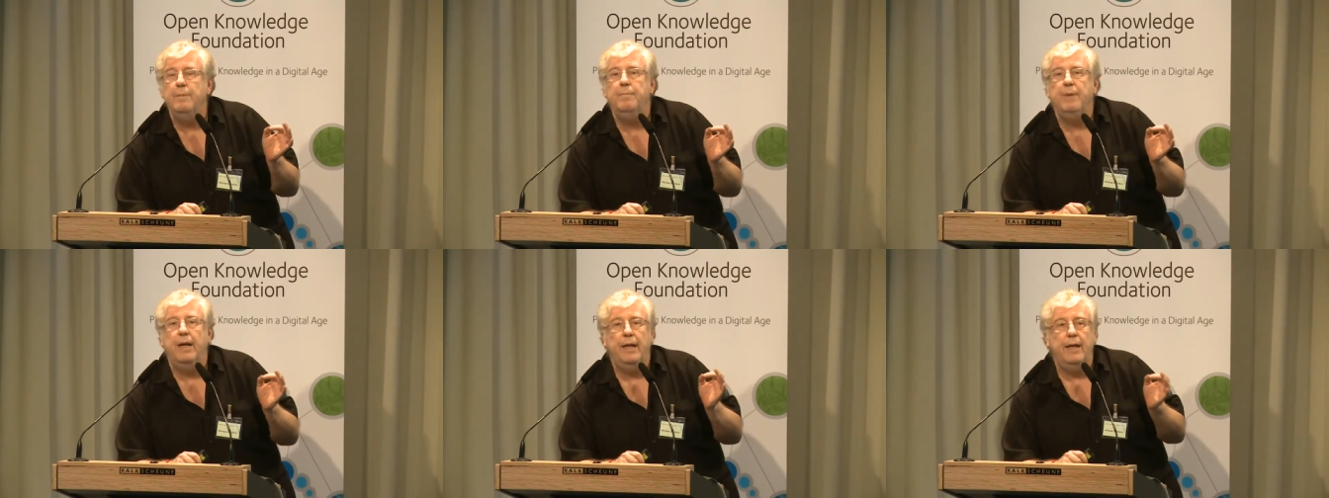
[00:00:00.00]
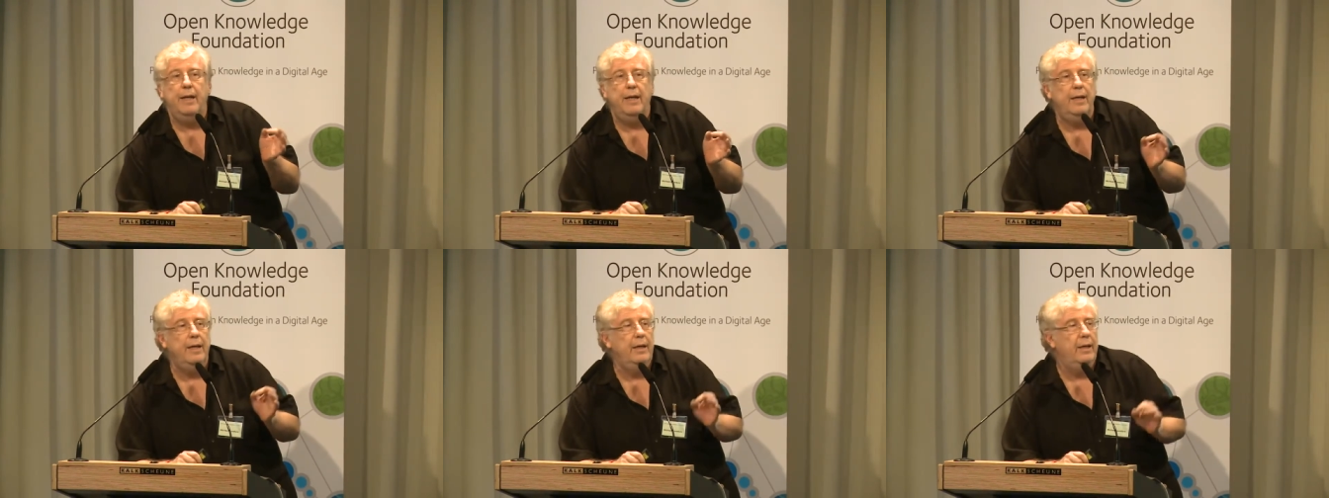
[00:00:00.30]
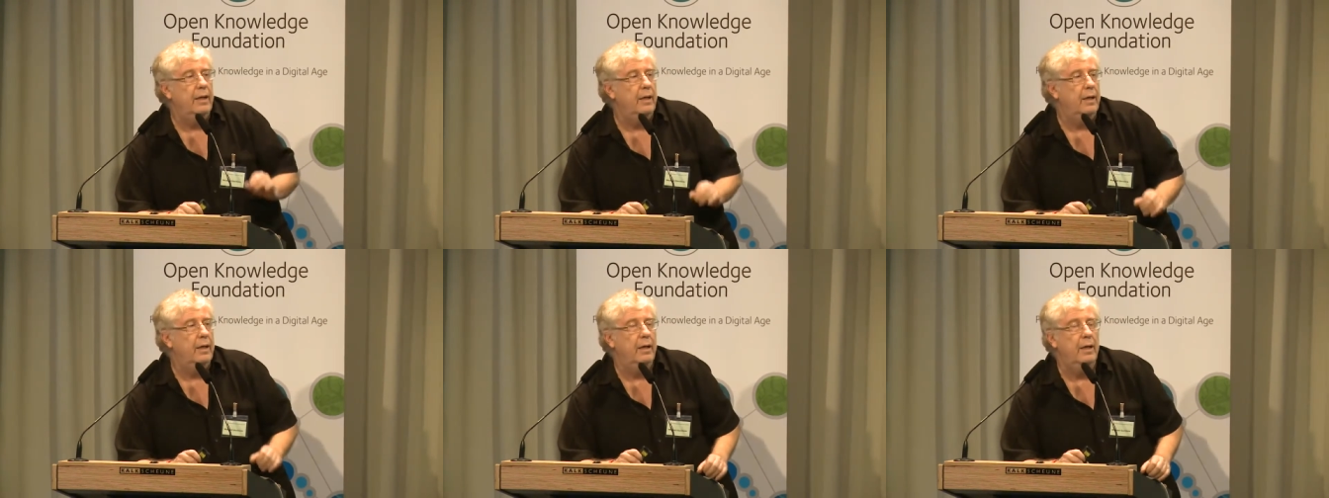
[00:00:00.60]
made
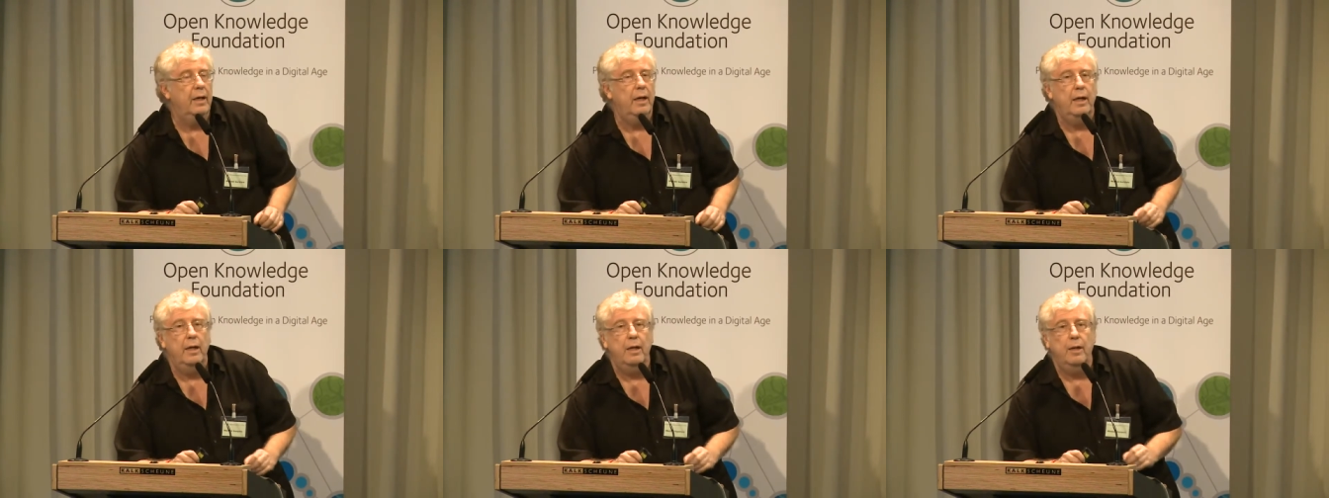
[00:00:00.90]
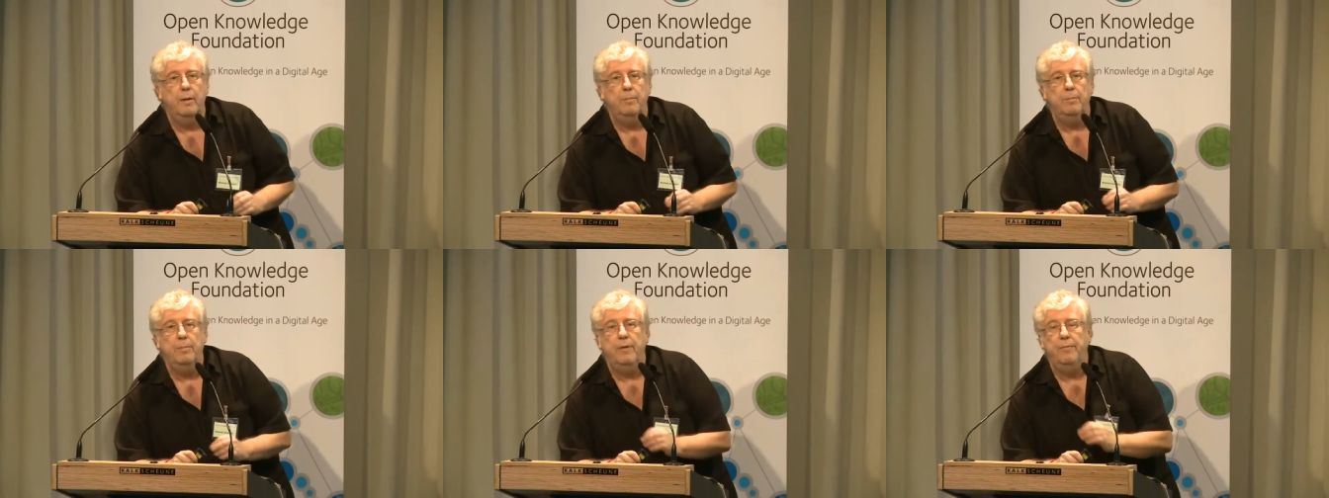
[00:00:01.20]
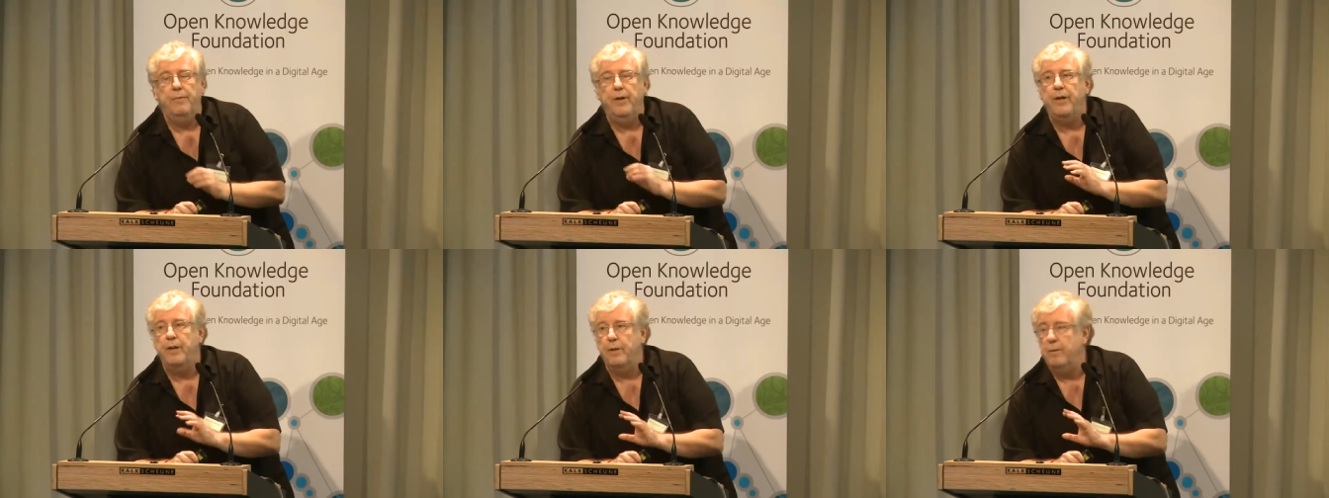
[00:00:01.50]
a
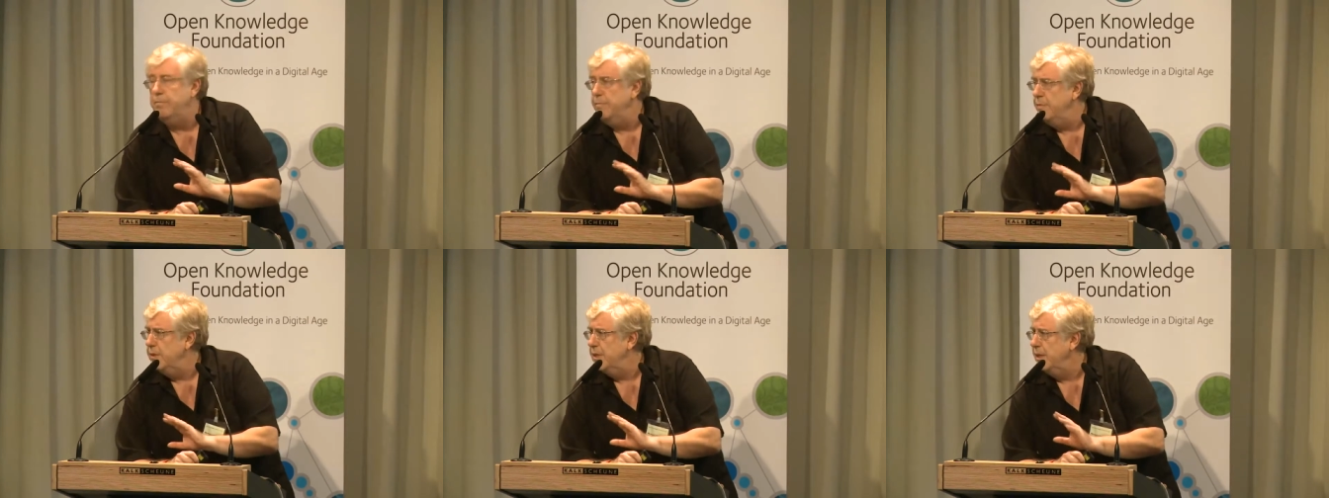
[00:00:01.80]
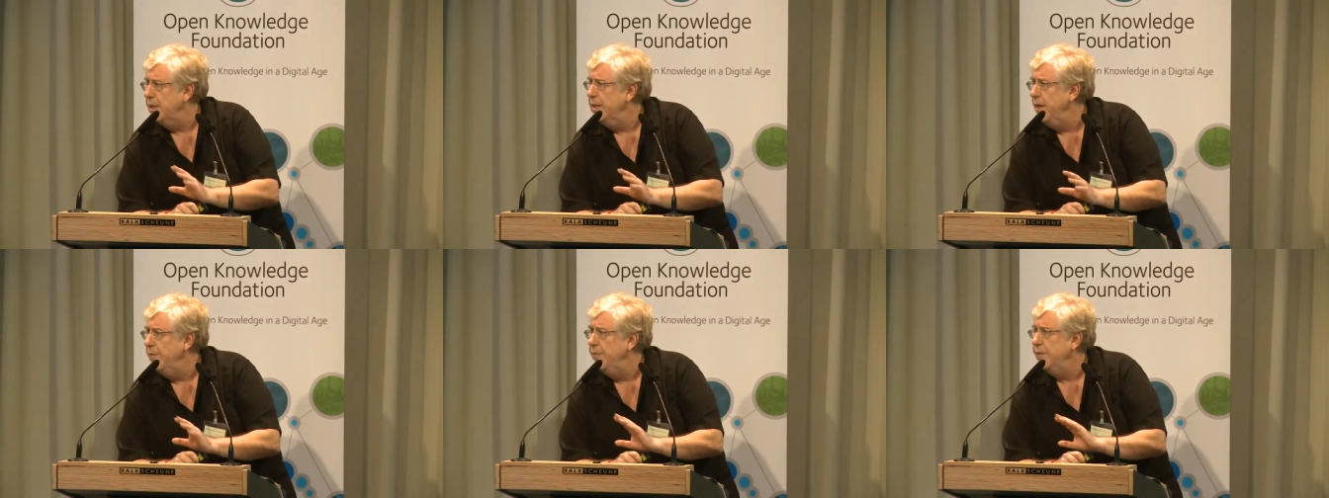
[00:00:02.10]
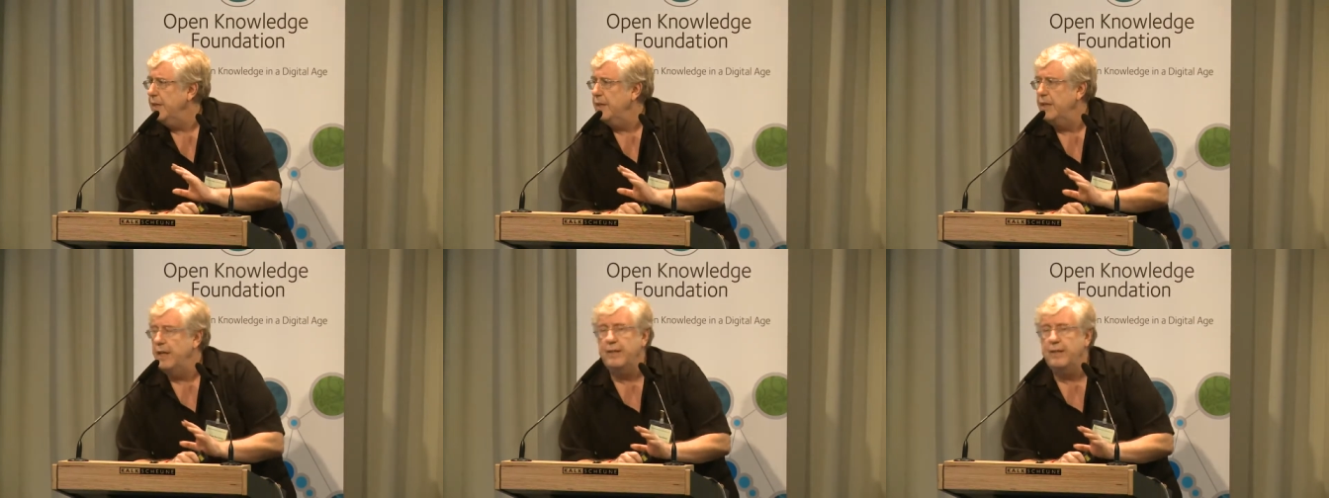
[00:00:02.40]
very significant,